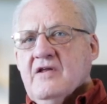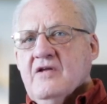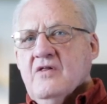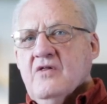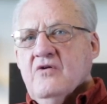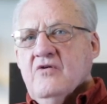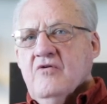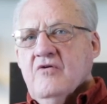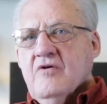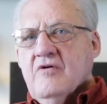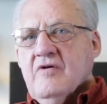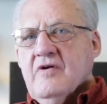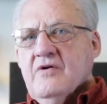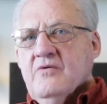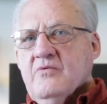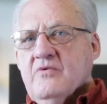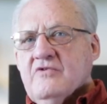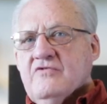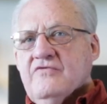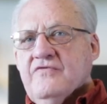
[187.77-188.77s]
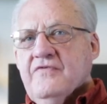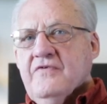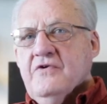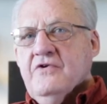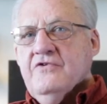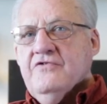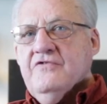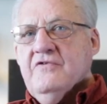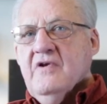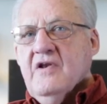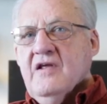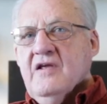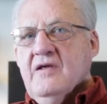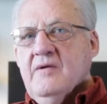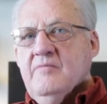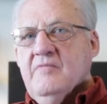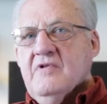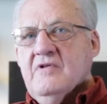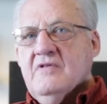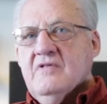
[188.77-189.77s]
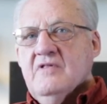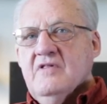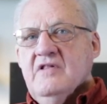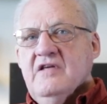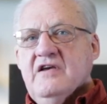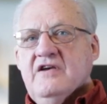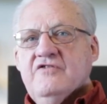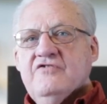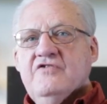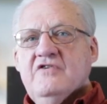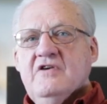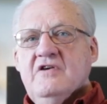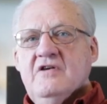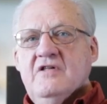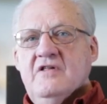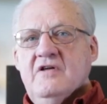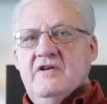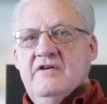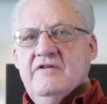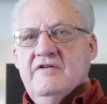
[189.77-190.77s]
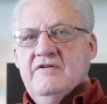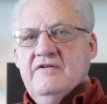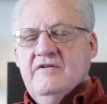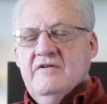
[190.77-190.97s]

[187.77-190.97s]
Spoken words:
Illinois, was first named Lickskillet.